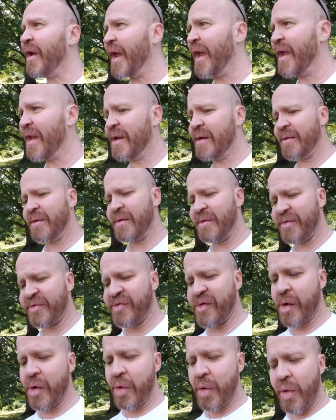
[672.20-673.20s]
And
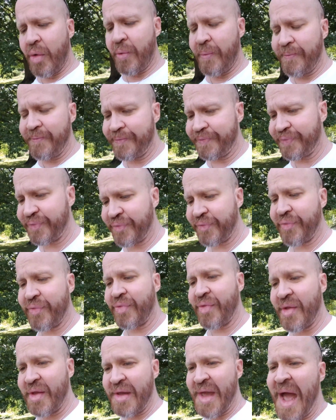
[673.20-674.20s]
so,
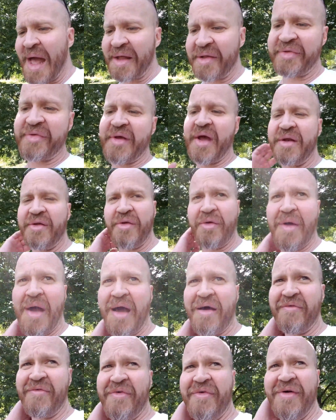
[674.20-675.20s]
yes, I do
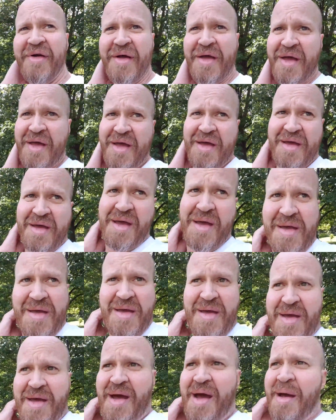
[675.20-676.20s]
have
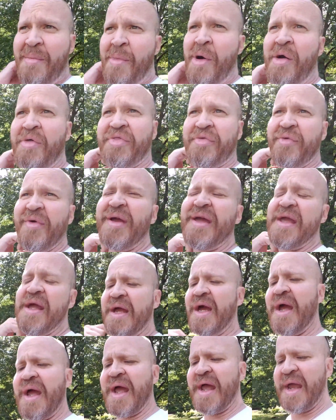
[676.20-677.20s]
all three.
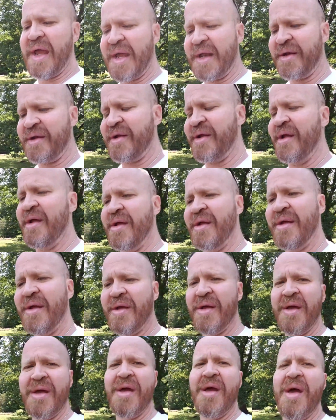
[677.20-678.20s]
And
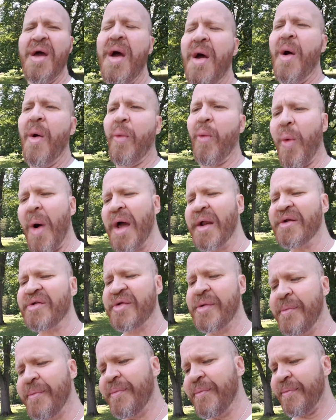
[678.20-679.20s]

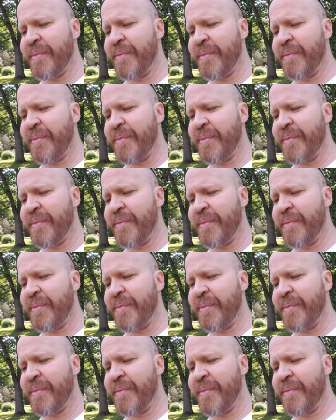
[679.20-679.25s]
one,